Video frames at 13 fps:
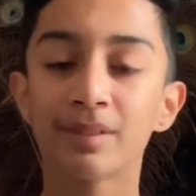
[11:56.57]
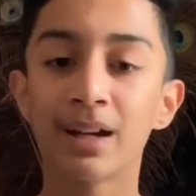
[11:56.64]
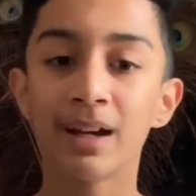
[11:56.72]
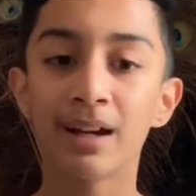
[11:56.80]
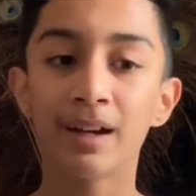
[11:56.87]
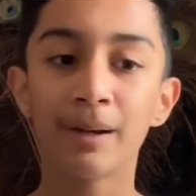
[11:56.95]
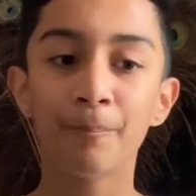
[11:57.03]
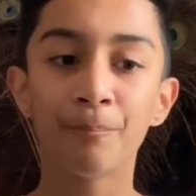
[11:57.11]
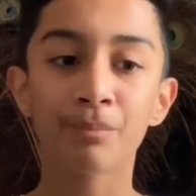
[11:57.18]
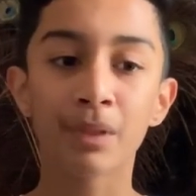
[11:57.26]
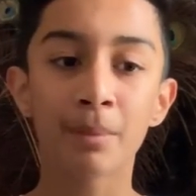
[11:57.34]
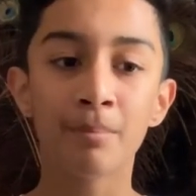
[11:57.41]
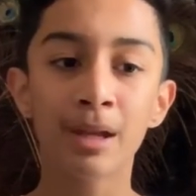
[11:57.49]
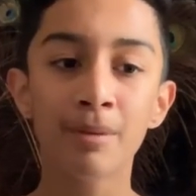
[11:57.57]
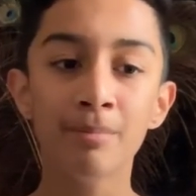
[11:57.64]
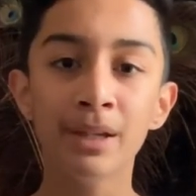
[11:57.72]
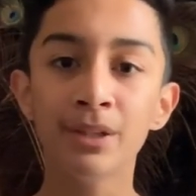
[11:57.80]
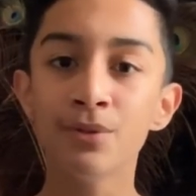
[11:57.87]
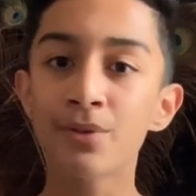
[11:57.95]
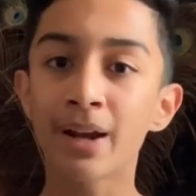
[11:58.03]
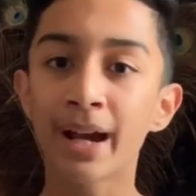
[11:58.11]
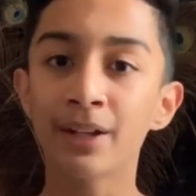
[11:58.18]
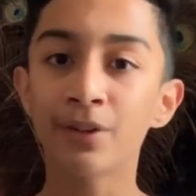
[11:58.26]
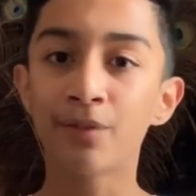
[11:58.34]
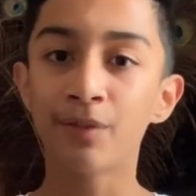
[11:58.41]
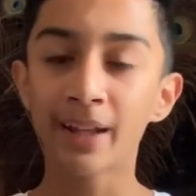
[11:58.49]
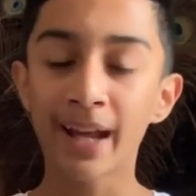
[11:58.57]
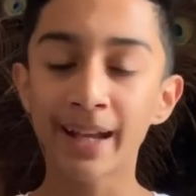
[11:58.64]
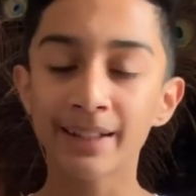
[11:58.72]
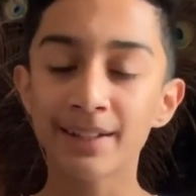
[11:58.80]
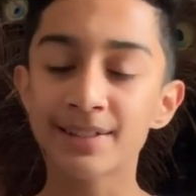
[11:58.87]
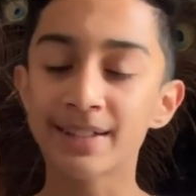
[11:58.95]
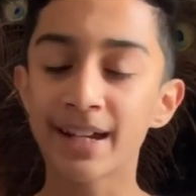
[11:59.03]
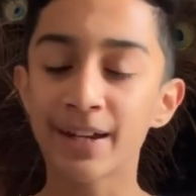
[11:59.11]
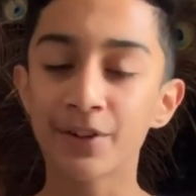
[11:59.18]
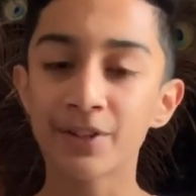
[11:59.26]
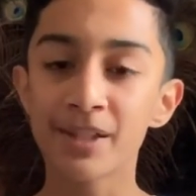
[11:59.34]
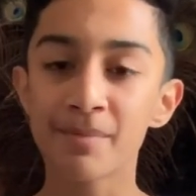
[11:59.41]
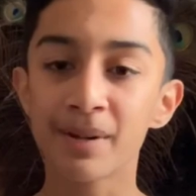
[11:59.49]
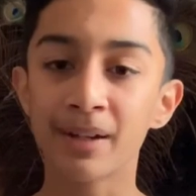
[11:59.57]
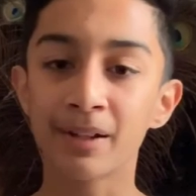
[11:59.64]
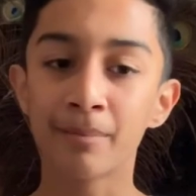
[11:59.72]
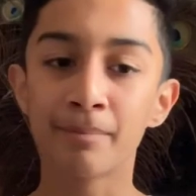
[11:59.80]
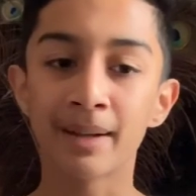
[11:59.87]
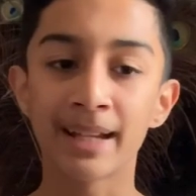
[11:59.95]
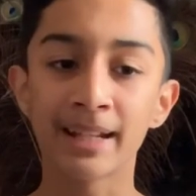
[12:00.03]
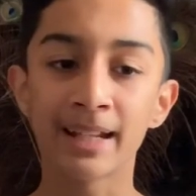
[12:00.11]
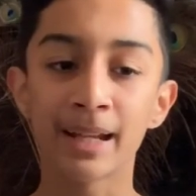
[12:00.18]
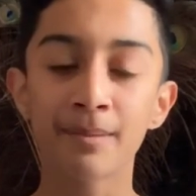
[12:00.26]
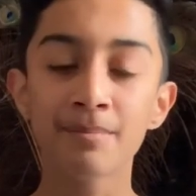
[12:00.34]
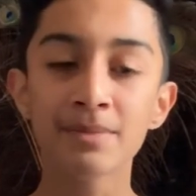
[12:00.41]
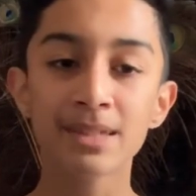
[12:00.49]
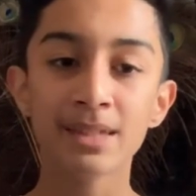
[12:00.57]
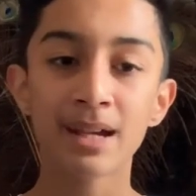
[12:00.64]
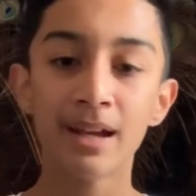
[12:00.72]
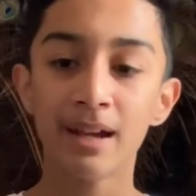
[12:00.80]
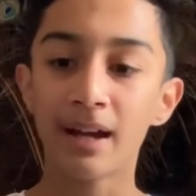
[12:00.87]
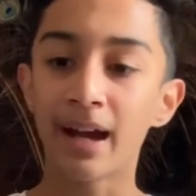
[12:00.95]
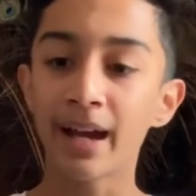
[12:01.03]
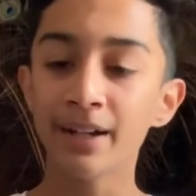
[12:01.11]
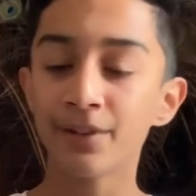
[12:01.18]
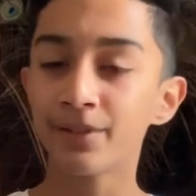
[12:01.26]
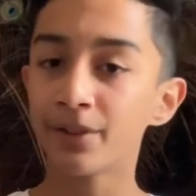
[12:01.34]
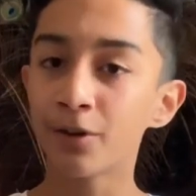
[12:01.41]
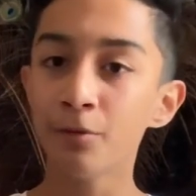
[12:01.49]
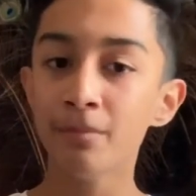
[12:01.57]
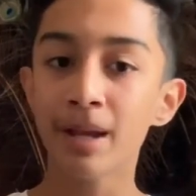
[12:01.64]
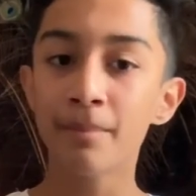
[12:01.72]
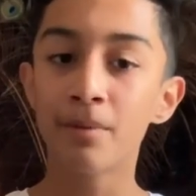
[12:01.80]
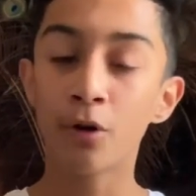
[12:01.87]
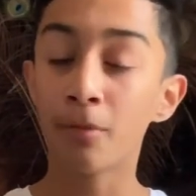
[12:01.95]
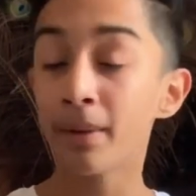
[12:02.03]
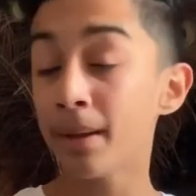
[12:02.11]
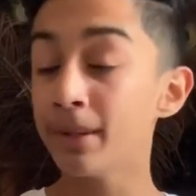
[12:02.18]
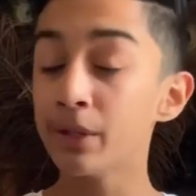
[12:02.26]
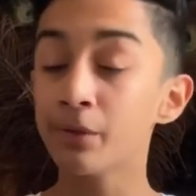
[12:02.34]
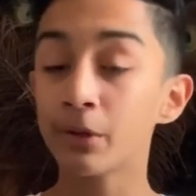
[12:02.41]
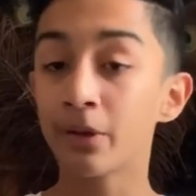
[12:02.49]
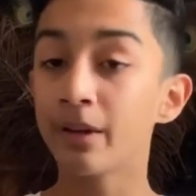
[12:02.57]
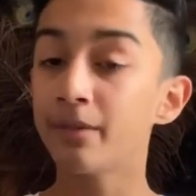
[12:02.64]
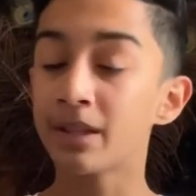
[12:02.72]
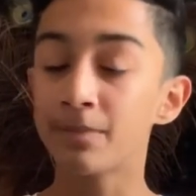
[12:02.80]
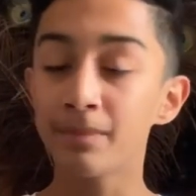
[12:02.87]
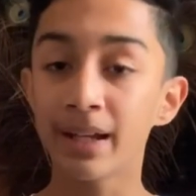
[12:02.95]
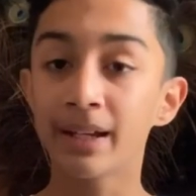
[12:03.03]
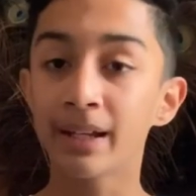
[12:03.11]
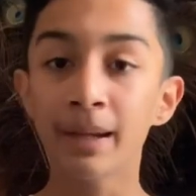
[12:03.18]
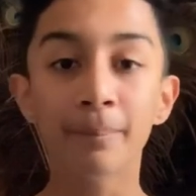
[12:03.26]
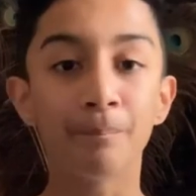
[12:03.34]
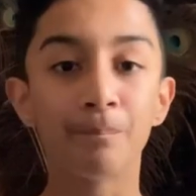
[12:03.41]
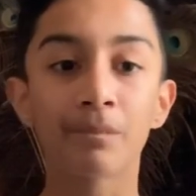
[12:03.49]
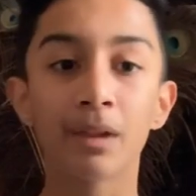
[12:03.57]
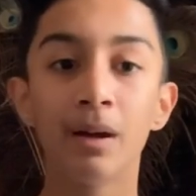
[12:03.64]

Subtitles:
Maybe you kind of like the stereotypical pet names. I don't know. Maybe you agree with me and him.